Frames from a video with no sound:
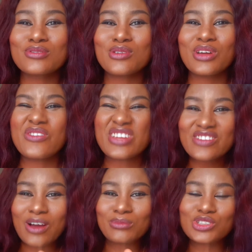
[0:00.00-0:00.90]
So even
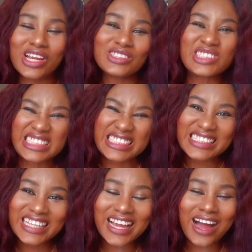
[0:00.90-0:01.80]
if I'm trying to
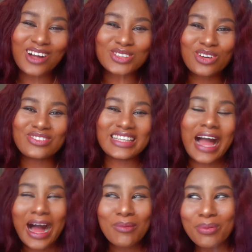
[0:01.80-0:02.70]
sneak out of the
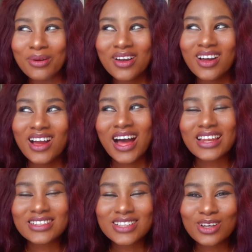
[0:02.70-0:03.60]
app
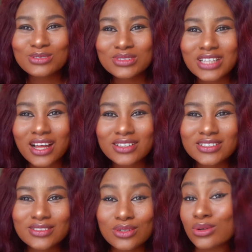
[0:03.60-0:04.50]
and it tells me
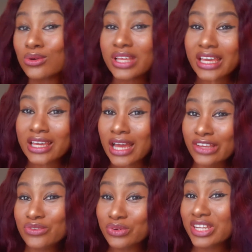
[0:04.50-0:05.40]
that, okay, are
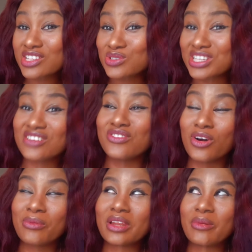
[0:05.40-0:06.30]
you willing to give
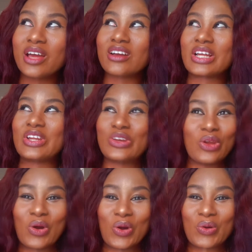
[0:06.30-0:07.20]
up? And I'm like,
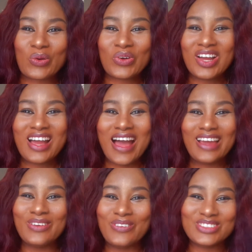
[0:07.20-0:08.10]
no, I
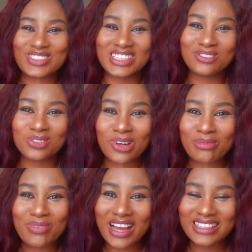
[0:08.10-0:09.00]
don't want to give
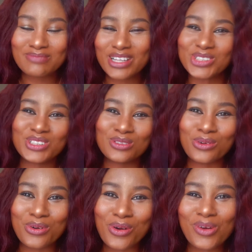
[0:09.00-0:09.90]
up. I need my tree to
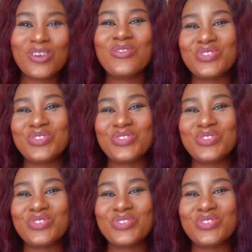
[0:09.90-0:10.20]
grow.